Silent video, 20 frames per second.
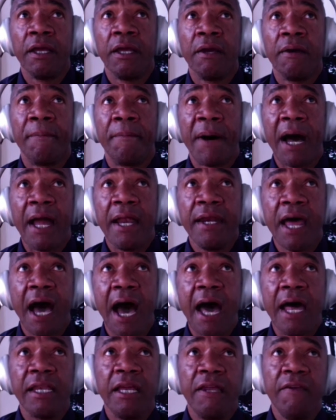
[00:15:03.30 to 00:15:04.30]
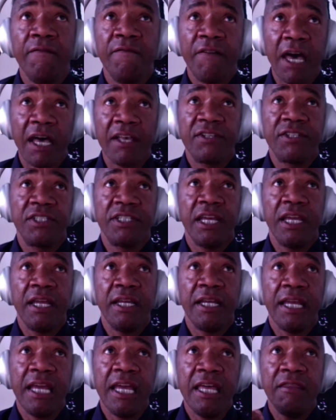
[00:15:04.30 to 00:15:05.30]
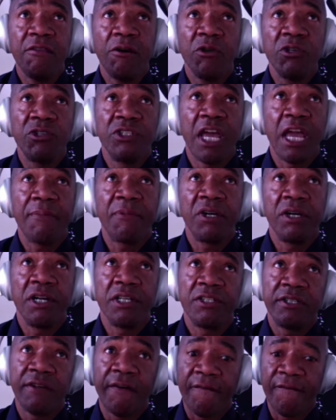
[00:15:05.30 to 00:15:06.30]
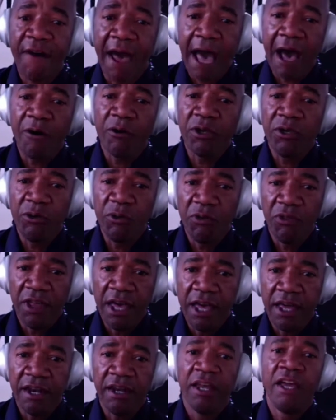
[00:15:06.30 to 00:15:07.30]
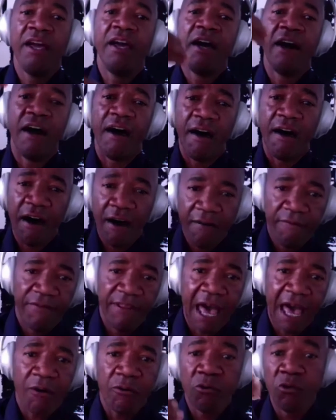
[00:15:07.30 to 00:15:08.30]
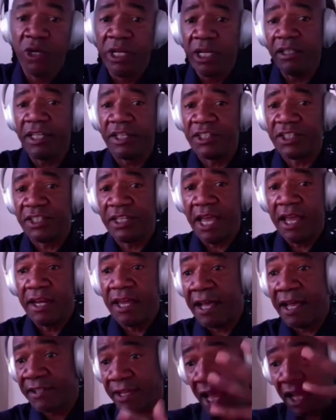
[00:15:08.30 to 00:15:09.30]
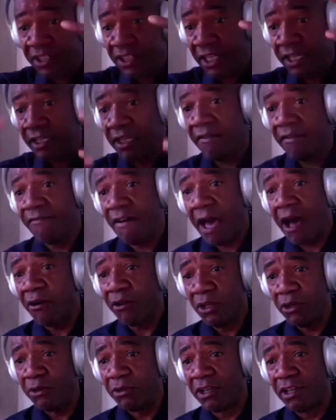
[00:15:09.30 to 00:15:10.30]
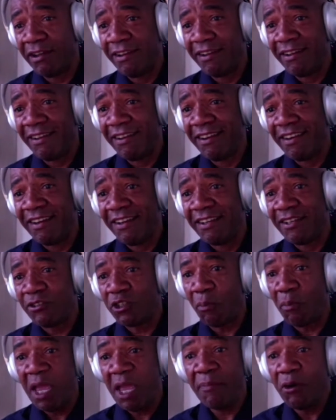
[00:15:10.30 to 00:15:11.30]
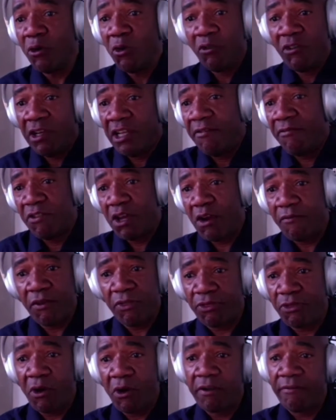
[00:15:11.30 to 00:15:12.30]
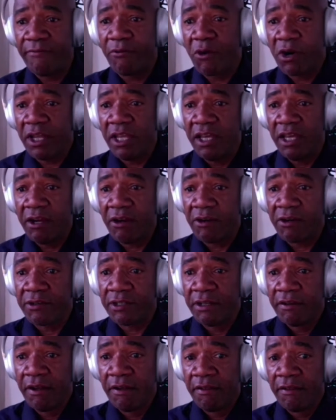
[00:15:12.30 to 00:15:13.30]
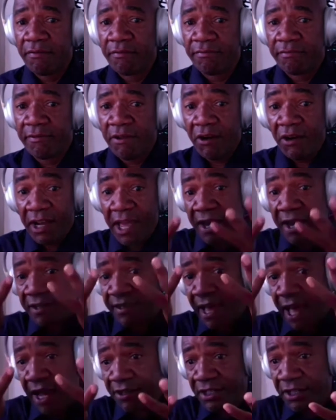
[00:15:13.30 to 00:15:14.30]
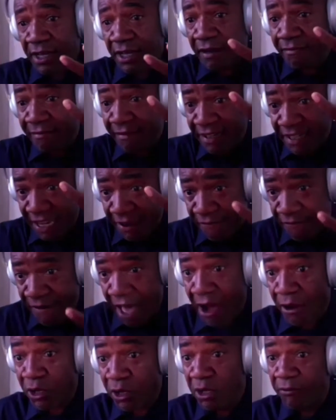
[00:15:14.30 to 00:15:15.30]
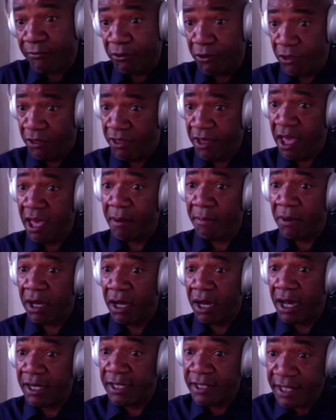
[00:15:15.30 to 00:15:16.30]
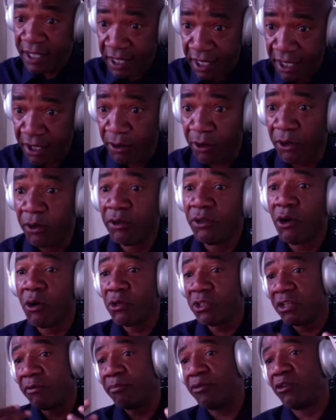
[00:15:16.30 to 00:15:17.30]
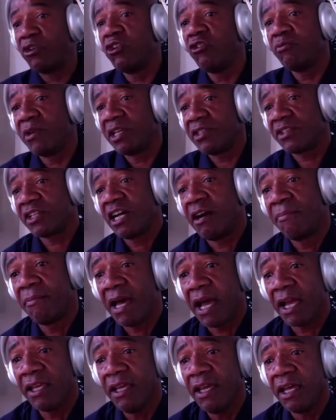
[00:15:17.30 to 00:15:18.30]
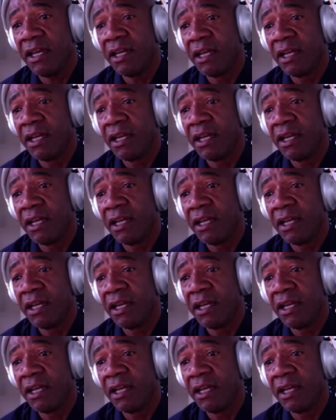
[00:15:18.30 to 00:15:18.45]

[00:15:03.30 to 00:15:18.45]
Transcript: by not investing in those neighborhoods, the value then of that real estate has actually devalued. So people who've lived there for 30, 40 years, their land is actually devalued for them until those improvements come back in.